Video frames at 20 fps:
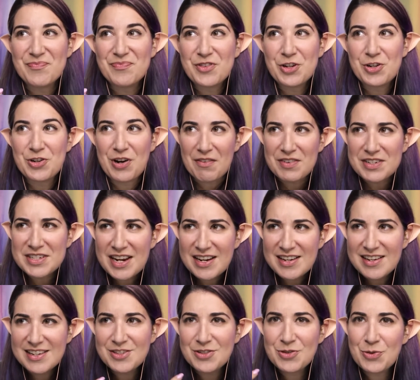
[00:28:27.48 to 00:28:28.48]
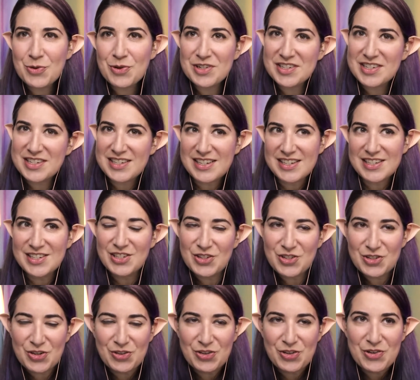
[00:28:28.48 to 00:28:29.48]
gravitating towards these
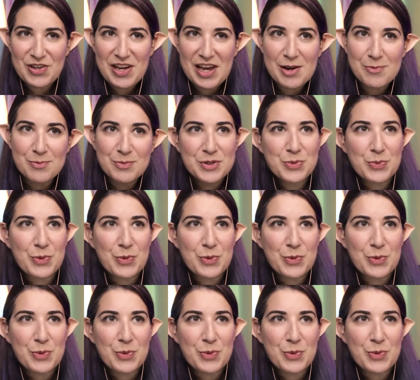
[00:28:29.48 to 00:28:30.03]
solo games